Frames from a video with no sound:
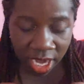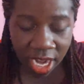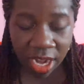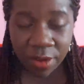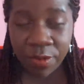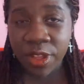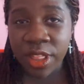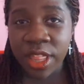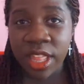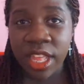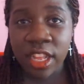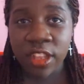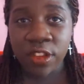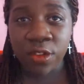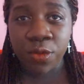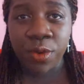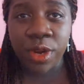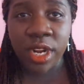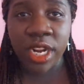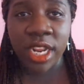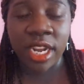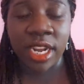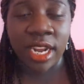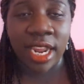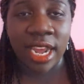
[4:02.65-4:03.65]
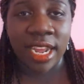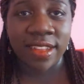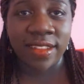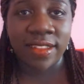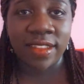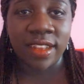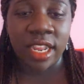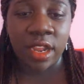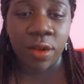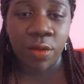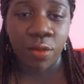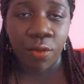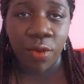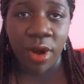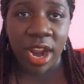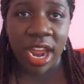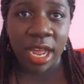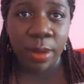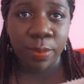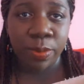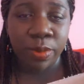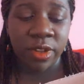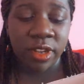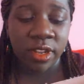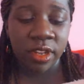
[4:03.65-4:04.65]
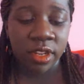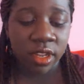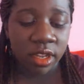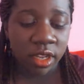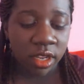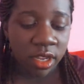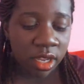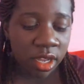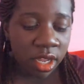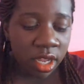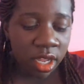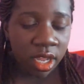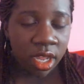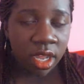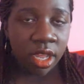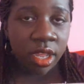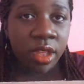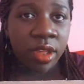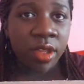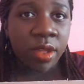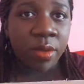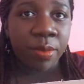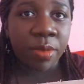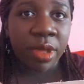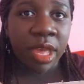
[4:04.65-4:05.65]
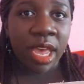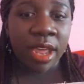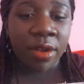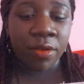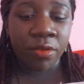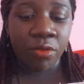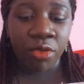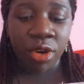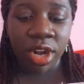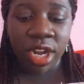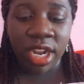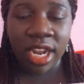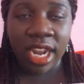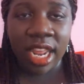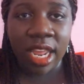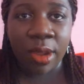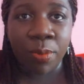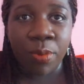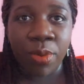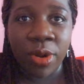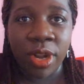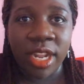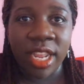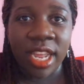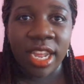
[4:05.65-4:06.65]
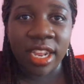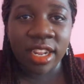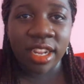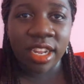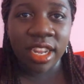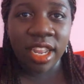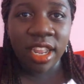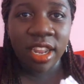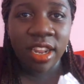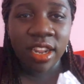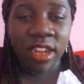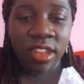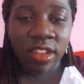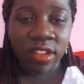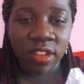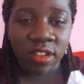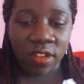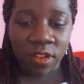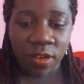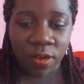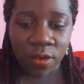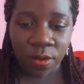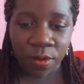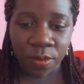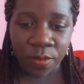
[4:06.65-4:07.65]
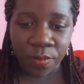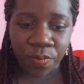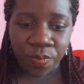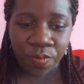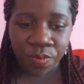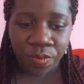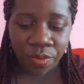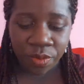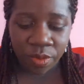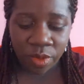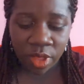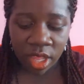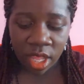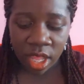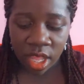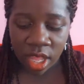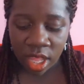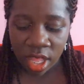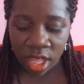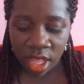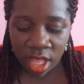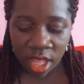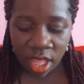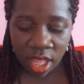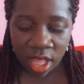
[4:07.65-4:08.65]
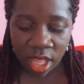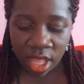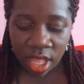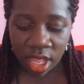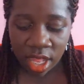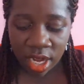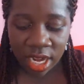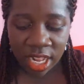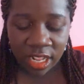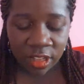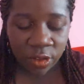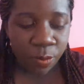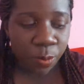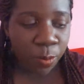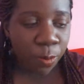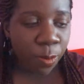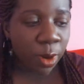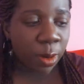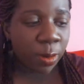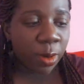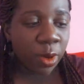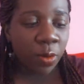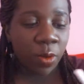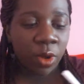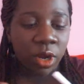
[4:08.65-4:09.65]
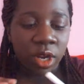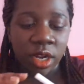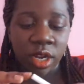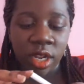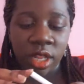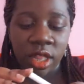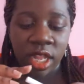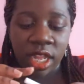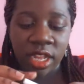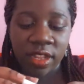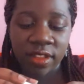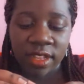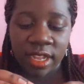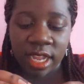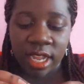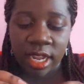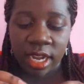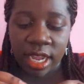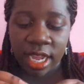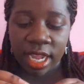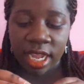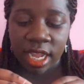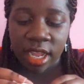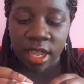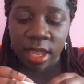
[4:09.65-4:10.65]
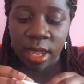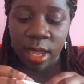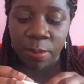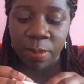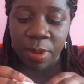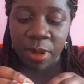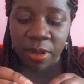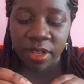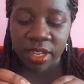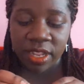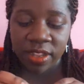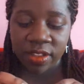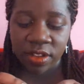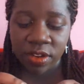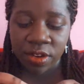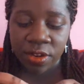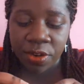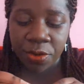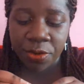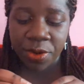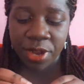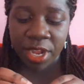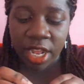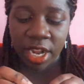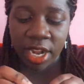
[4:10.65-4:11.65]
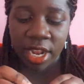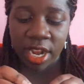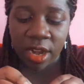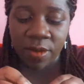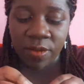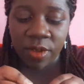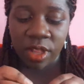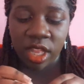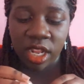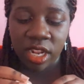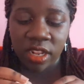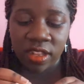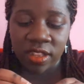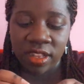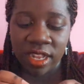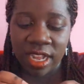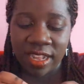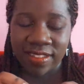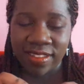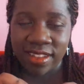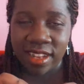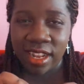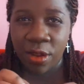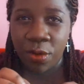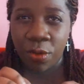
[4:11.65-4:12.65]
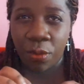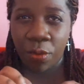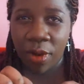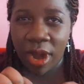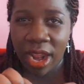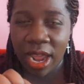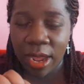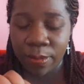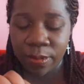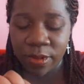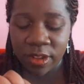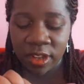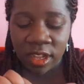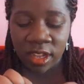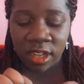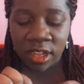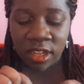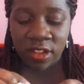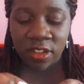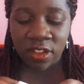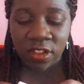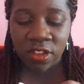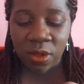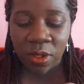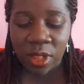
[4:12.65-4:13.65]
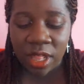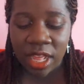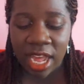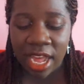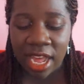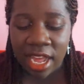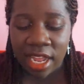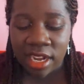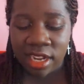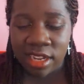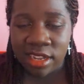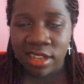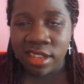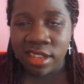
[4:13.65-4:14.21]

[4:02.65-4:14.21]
Everything is really nicely wrapped and really like protected, so that's probably one of the things I like about Tester Korea, that everything is nicely wrapped, so that